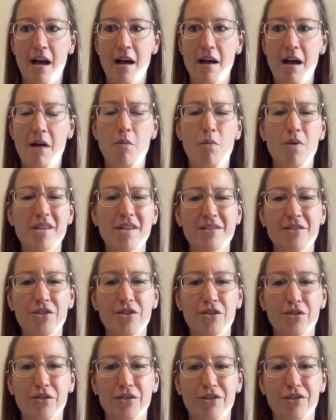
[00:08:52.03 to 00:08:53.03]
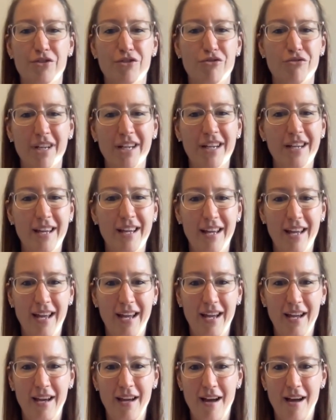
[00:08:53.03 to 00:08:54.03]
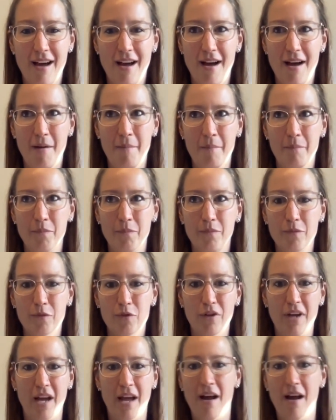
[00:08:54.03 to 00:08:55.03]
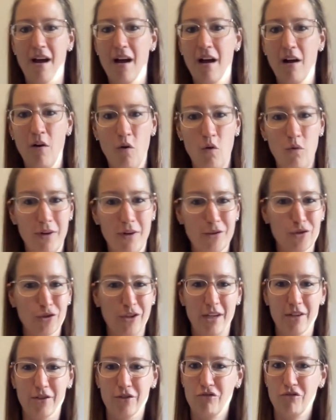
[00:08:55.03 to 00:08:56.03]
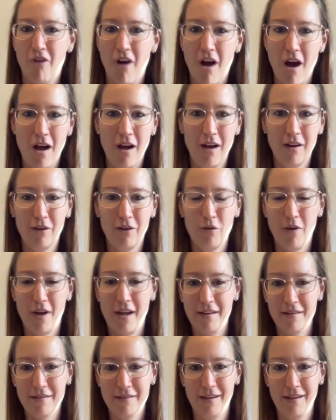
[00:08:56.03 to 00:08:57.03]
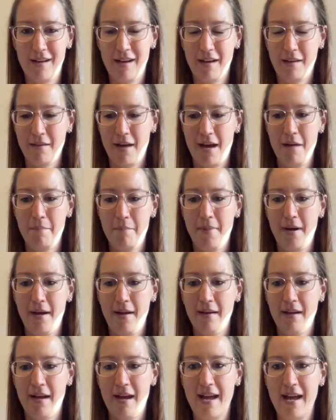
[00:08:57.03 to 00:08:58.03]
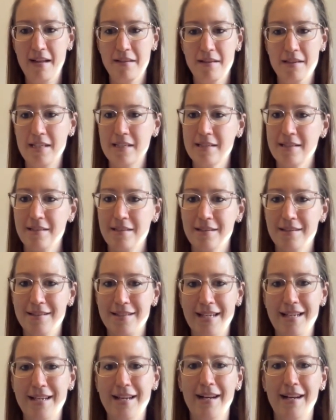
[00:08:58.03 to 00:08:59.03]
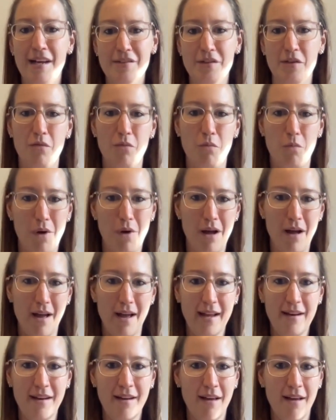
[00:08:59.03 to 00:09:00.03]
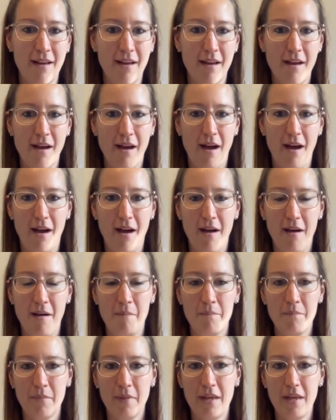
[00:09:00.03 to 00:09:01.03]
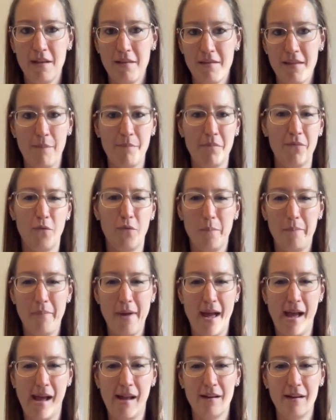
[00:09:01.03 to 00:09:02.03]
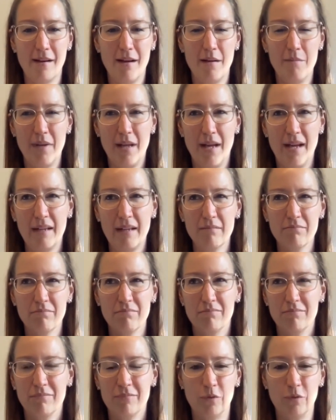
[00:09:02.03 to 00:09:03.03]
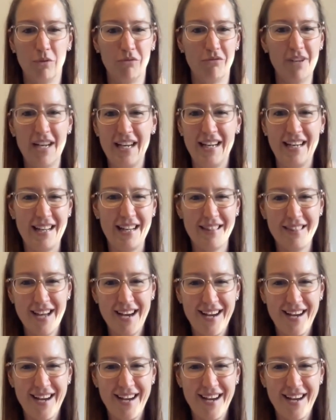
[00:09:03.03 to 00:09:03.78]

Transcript: I wasn't drinking um, to get hungover, to get drunk, or anything like that. But I had this sneaky glass of wine um, here and there before bed, and I'm like, do I really need